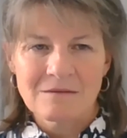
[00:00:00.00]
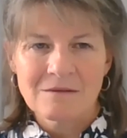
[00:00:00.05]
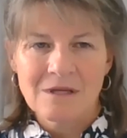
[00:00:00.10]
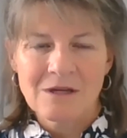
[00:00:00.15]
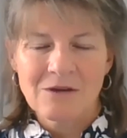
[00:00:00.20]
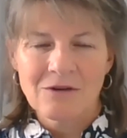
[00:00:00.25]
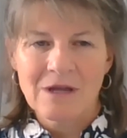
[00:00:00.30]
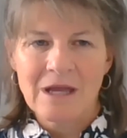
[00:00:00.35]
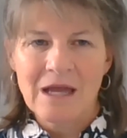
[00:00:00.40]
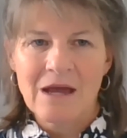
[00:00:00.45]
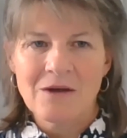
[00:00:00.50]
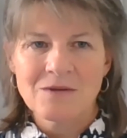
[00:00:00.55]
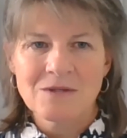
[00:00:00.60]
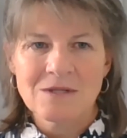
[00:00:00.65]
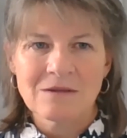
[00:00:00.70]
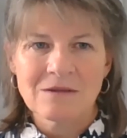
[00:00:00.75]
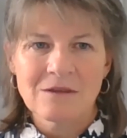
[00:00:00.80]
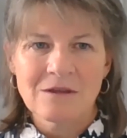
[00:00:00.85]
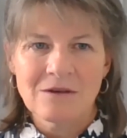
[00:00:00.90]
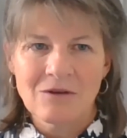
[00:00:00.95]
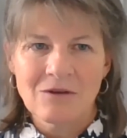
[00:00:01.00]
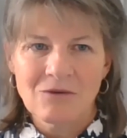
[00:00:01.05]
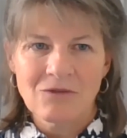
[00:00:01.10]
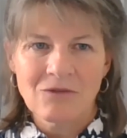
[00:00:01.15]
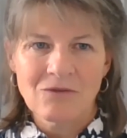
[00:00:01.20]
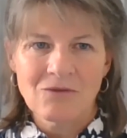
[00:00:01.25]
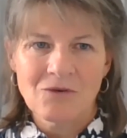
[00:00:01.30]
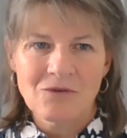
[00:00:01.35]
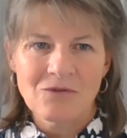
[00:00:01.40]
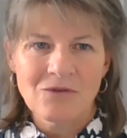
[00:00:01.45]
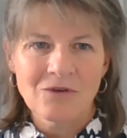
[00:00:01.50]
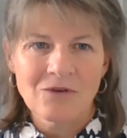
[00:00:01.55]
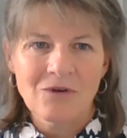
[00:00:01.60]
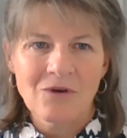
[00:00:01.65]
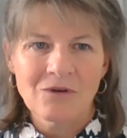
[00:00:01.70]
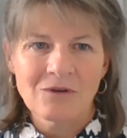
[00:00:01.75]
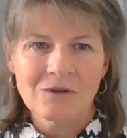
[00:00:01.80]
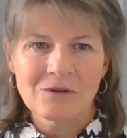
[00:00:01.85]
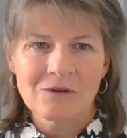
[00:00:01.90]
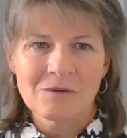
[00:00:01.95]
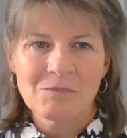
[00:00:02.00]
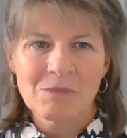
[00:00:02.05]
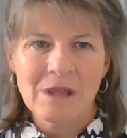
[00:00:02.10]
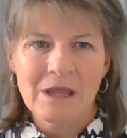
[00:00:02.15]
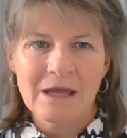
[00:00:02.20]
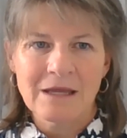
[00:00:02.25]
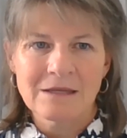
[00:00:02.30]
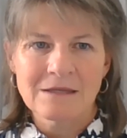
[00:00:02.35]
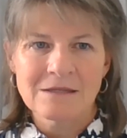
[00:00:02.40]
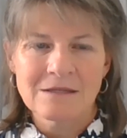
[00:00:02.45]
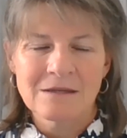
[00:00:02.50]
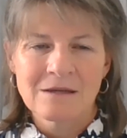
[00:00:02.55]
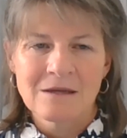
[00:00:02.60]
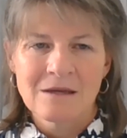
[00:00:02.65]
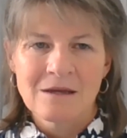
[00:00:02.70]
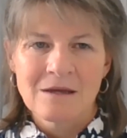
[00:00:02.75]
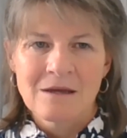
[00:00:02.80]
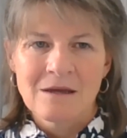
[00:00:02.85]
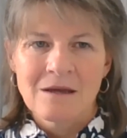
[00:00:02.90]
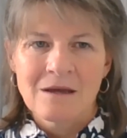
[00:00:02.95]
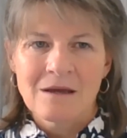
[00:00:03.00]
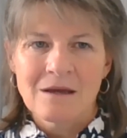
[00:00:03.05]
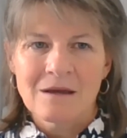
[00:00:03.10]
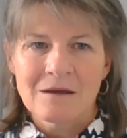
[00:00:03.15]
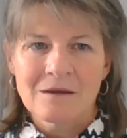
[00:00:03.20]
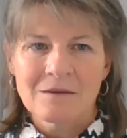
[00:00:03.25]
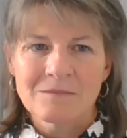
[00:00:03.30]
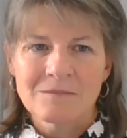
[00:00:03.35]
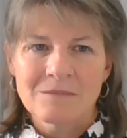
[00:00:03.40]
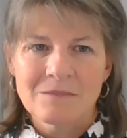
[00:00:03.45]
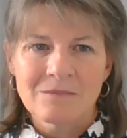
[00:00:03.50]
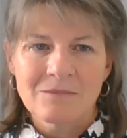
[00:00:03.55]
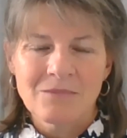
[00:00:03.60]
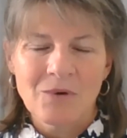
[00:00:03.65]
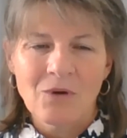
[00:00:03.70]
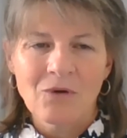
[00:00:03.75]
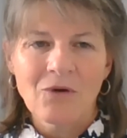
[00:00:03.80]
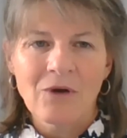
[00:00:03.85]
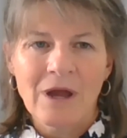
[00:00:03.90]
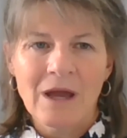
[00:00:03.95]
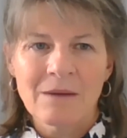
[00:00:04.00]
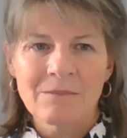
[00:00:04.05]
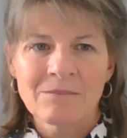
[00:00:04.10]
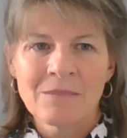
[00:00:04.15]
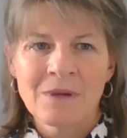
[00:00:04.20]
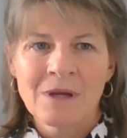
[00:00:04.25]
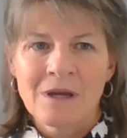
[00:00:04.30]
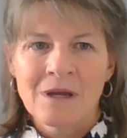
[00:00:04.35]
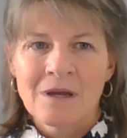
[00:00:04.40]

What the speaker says: Hearing House and the Northern Cochlear Implant program.